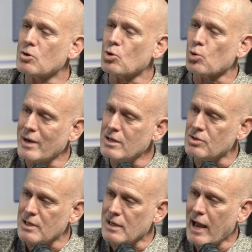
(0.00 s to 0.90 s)

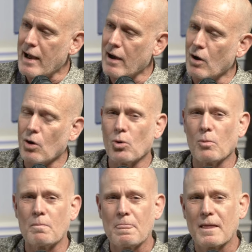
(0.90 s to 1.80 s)
crazy how,
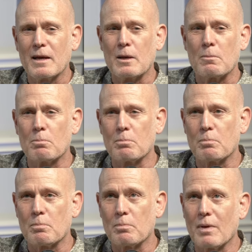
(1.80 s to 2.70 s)

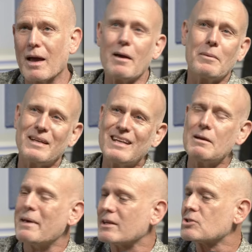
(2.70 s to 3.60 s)
I mean, and
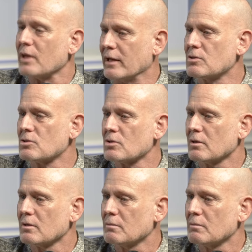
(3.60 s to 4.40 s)
it makes sense.